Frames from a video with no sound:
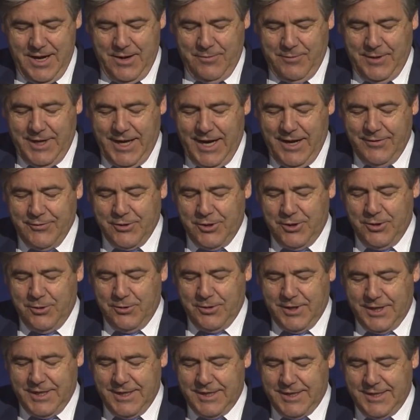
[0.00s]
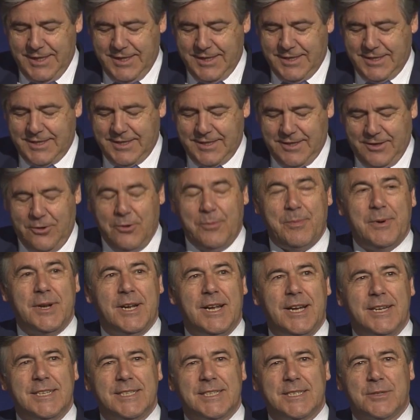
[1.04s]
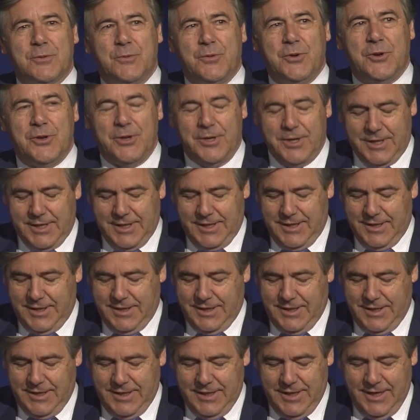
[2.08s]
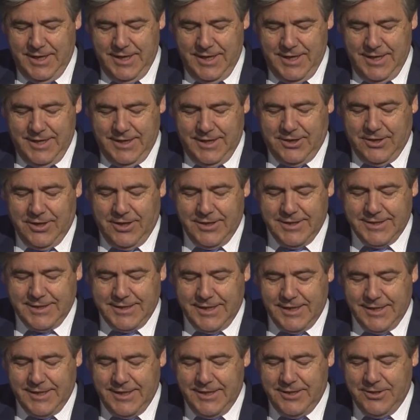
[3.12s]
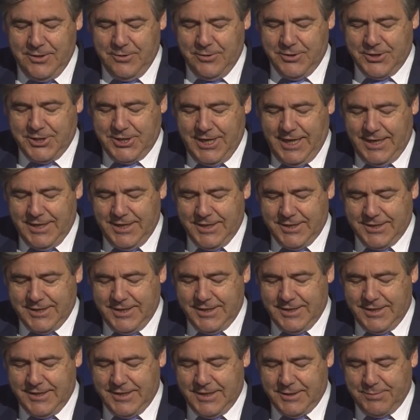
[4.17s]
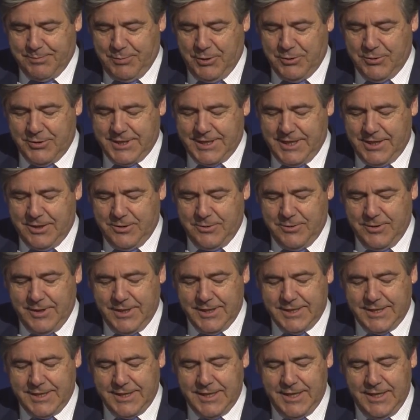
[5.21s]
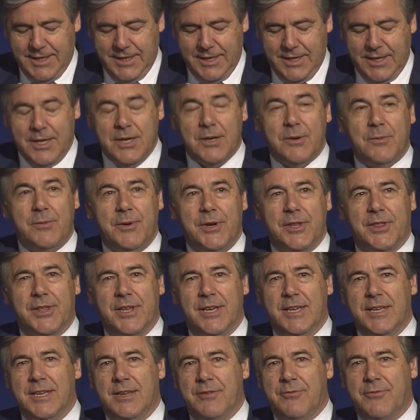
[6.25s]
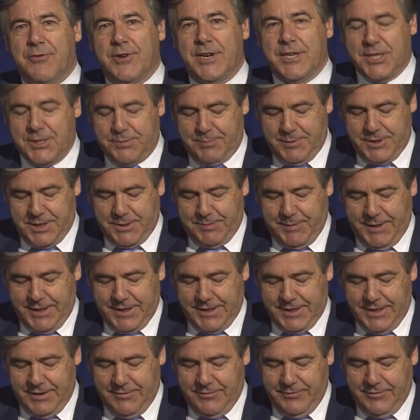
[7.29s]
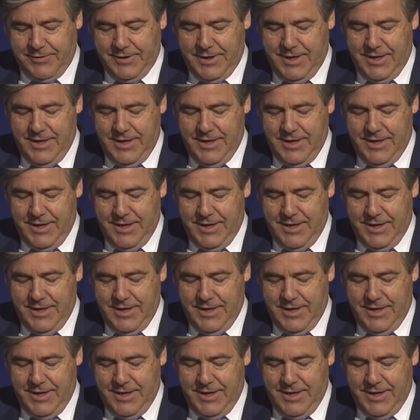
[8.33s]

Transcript: we have to look at this globalized world and the constantly new challenges it is posing to us with a fresh perspective